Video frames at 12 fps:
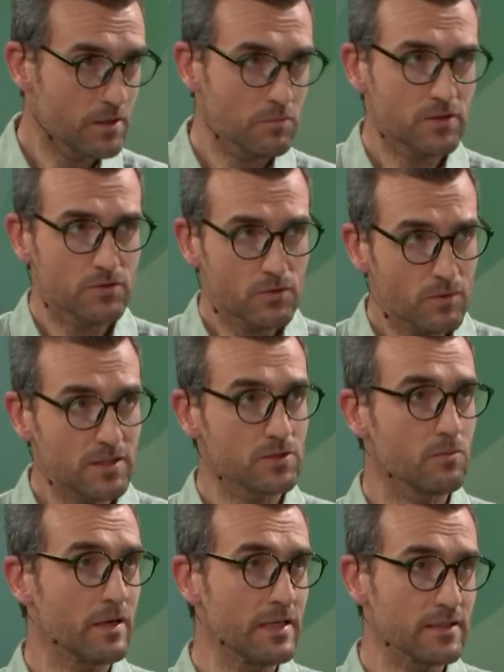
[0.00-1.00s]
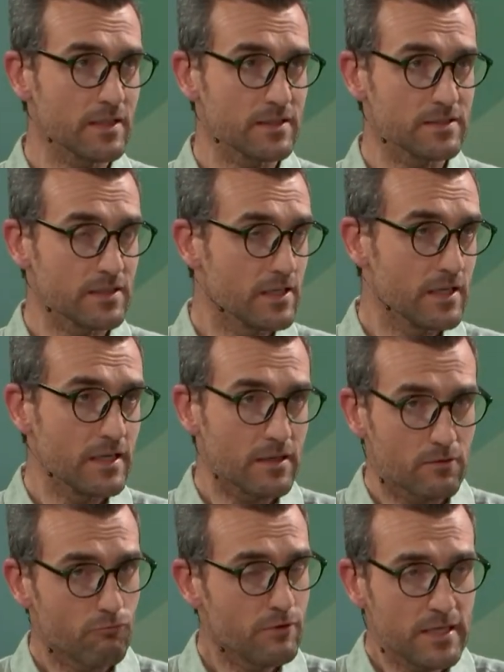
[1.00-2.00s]
But there's quite some land that is
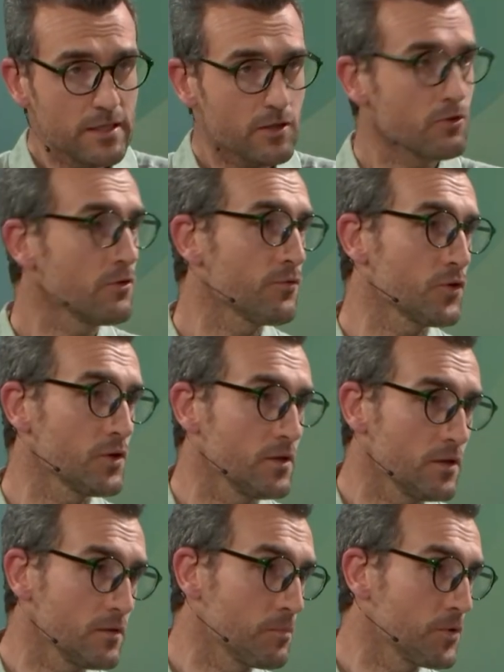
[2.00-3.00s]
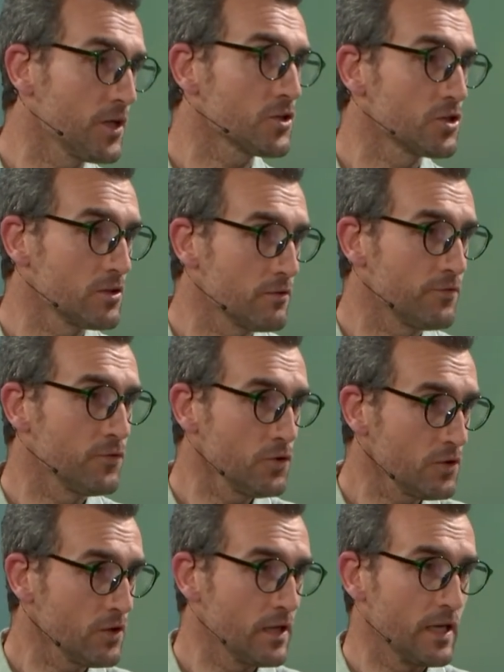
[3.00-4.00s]
really not good for the uh, production of
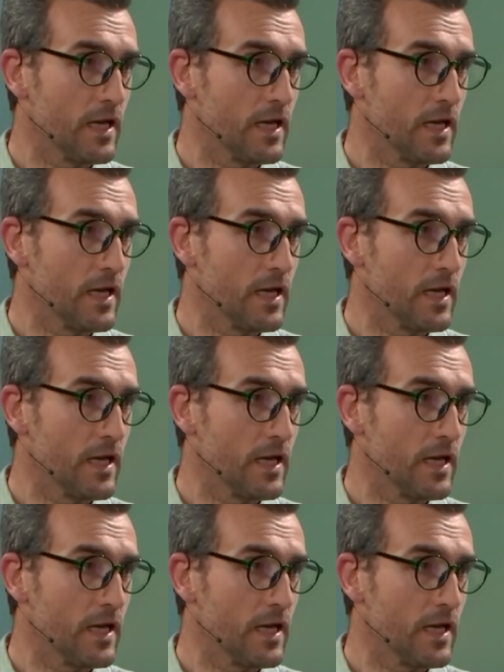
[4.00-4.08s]
food,